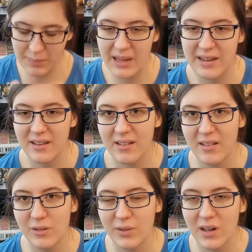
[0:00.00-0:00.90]
But
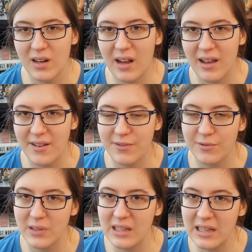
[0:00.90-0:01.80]
so far,
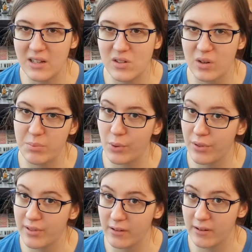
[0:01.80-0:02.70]
I've really enjoyed
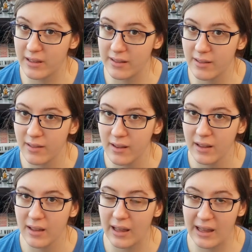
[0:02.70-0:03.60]
both series,
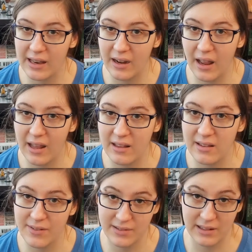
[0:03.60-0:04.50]
and I
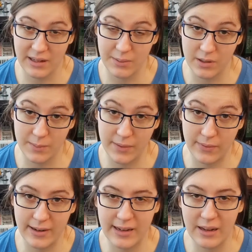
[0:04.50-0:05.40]
definitely am going to be
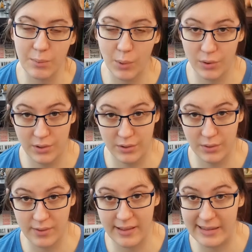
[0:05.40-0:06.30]
reading both of
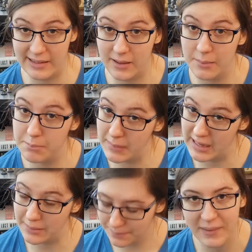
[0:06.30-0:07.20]
those in May.